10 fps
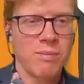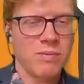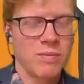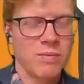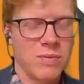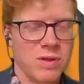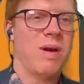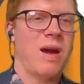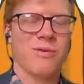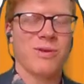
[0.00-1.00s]
You might find
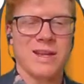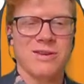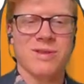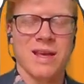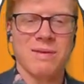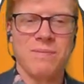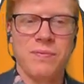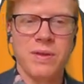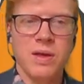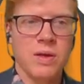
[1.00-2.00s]
this really interesting.
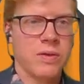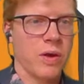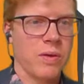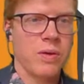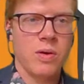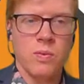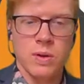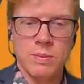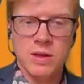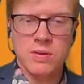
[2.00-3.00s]
So what I'm
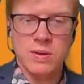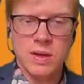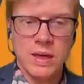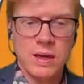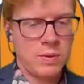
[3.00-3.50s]
going to do now